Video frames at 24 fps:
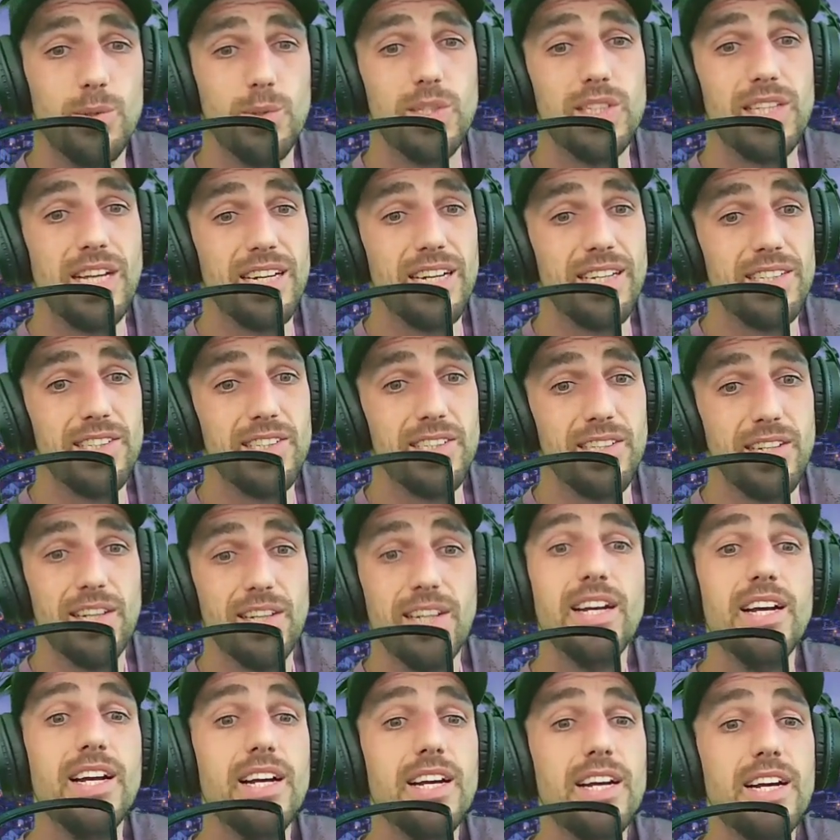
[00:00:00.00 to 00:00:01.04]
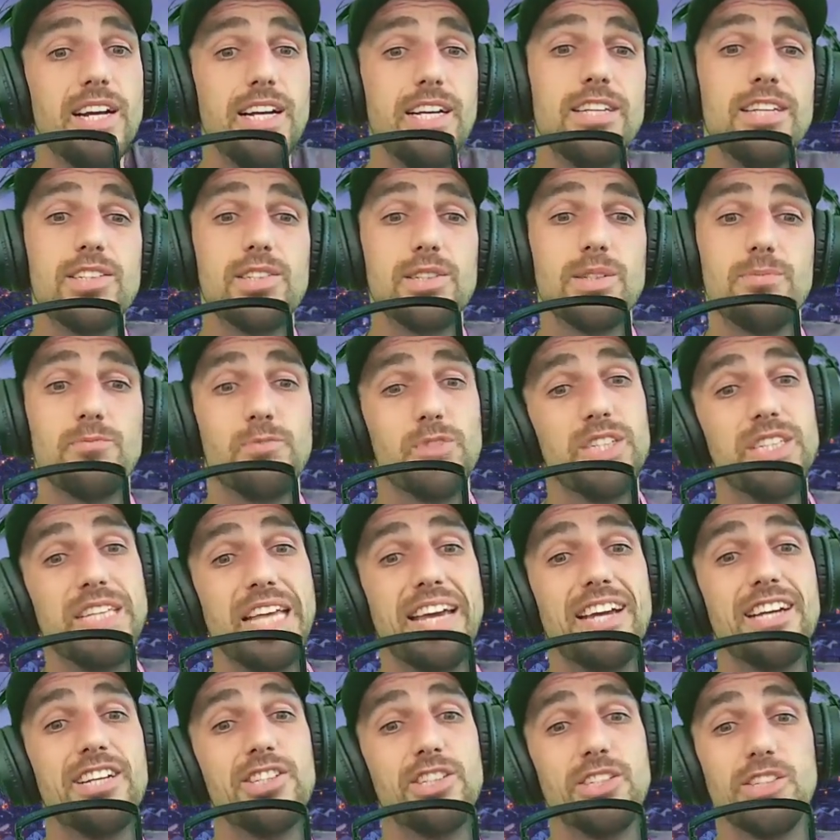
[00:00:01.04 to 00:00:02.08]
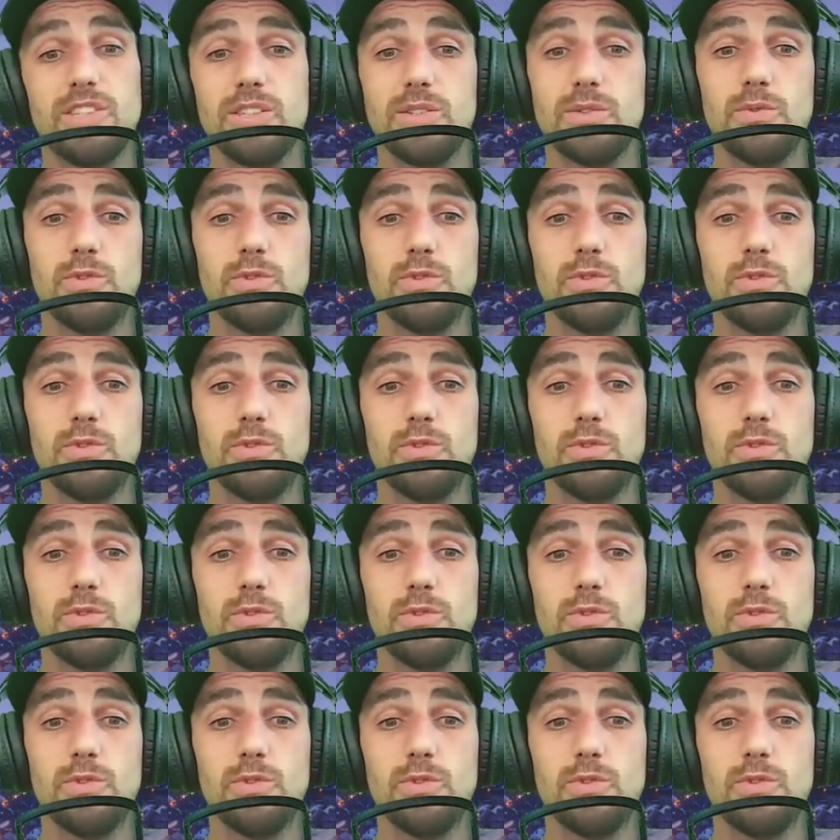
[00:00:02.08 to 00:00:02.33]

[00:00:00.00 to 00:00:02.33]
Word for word: That is like so detections of